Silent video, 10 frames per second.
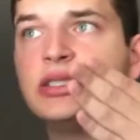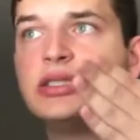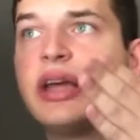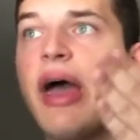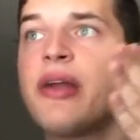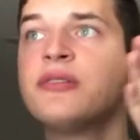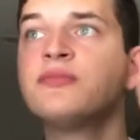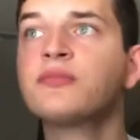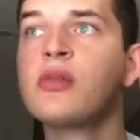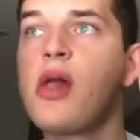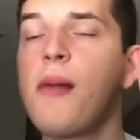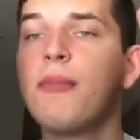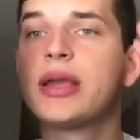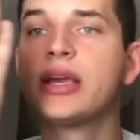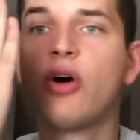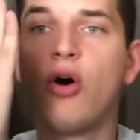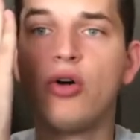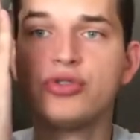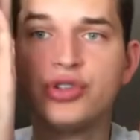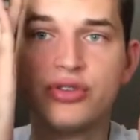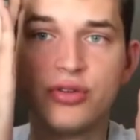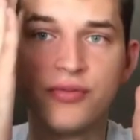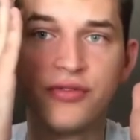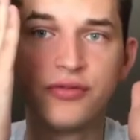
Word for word: then making a whole new group